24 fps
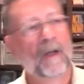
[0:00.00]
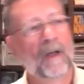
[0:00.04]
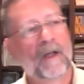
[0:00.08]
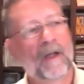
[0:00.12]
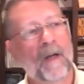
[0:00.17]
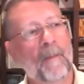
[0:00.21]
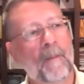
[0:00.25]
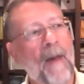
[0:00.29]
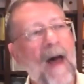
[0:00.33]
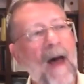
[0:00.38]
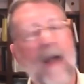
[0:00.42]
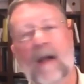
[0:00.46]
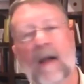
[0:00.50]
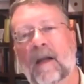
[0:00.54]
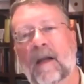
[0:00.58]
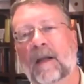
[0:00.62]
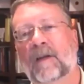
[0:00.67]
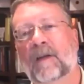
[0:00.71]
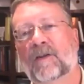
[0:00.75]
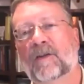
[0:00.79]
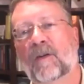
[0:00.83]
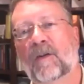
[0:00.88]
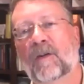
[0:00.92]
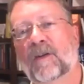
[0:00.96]

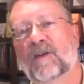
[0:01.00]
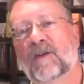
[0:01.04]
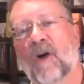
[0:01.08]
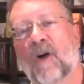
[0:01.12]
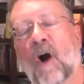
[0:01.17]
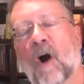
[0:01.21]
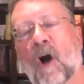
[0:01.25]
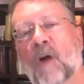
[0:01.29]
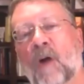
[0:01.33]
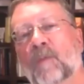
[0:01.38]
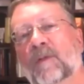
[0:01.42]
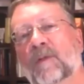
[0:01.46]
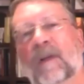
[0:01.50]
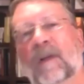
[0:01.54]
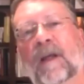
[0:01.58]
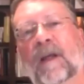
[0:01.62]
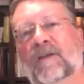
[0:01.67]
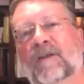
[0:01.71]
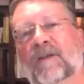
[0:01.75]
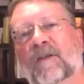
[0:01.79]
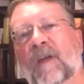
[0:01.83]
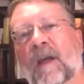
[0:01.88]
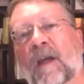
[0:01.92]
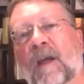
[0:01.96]
Commodities are these arm's
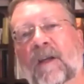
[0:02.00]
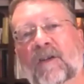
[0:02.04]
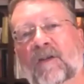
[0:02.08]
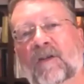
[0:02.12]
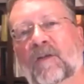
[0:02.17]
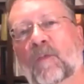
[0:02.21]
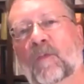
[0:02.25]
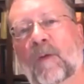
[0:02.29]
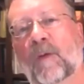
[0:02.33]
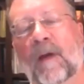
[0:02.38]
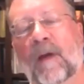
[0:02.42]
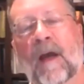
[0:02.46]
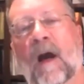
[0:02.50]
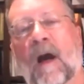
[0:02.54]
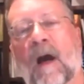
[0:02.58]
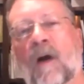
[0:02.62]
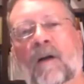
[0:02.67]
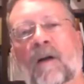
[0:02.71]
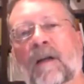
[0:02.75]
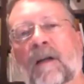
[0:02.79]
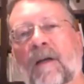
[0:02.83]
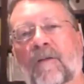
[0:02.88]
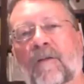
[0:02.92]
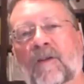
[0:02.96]
length things we
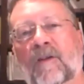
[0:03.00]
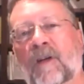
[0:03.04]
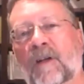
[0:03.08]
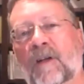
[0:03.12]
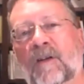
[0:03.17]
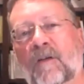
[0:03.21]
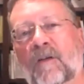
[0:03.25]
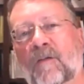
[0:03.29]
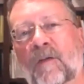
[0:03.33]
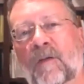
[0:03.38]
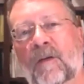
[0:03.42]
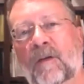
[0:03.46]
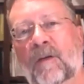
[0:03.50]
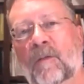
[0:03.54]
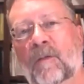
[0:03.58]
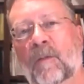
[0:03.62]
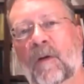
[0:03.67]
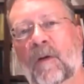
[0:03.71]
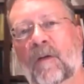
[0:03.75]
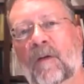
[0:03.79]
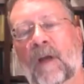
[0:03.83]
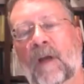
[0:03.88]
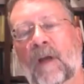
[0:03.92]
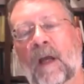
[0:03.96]
hardly ever touch and feel
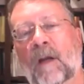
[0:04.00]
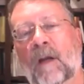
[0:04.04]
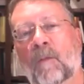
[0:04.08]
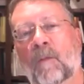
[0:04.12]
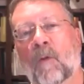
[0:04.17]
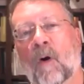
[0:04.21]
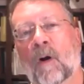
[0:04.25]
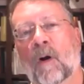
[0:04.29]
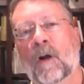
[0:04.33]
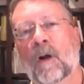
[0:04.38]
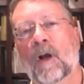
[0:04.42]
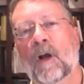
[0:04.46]
anymore.